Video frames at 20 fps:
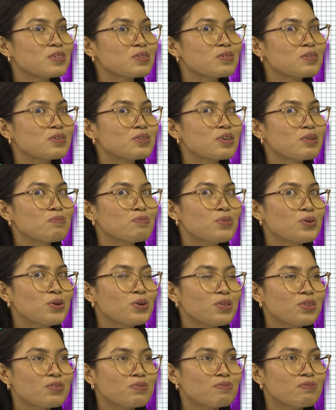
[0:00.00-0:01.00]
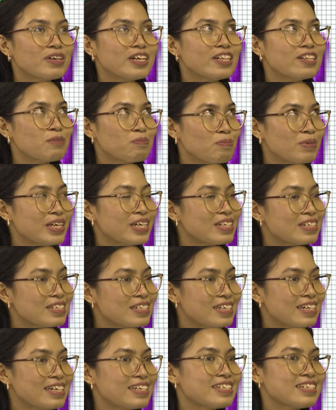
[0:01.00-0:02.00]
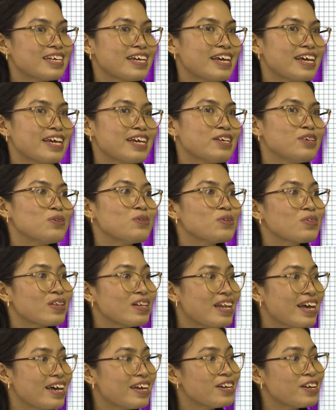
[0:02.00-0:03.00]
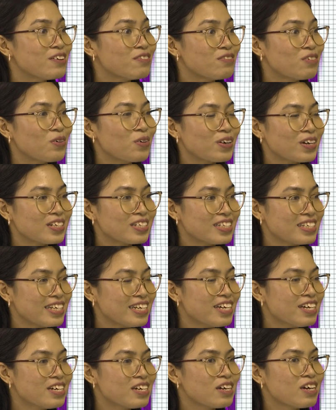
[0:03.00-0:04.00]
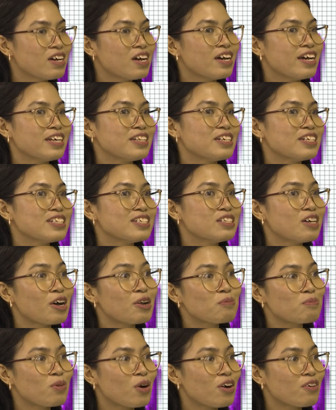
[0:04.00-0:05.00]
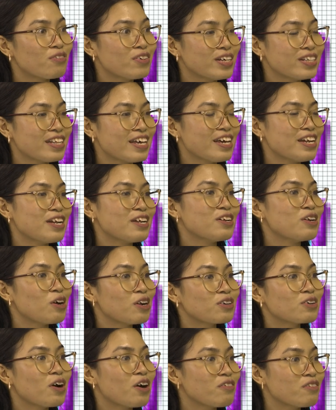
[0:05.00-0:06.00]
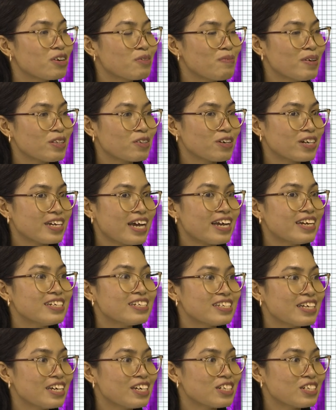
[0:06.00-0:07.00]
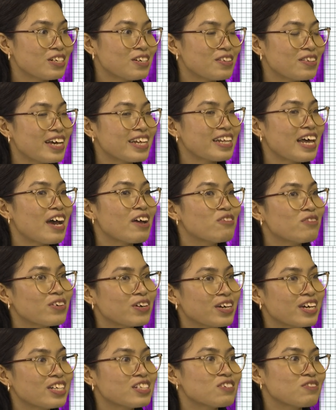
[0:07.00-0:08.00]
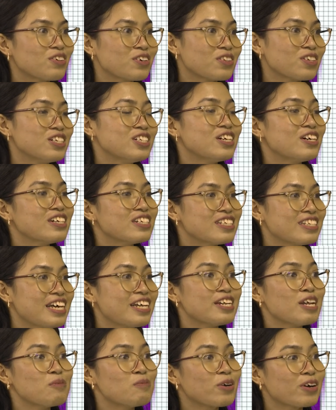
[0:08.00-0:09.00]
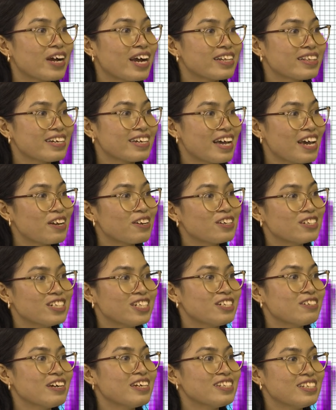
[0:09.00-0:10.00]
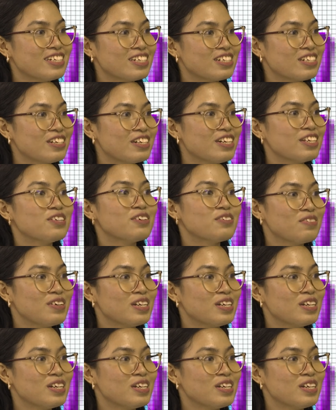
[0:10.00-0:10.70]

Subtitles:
so Reboot Philippines is a youth-led advocacy. It is non-profit and a non-government organization that advocates for the just and democratic energy transition in the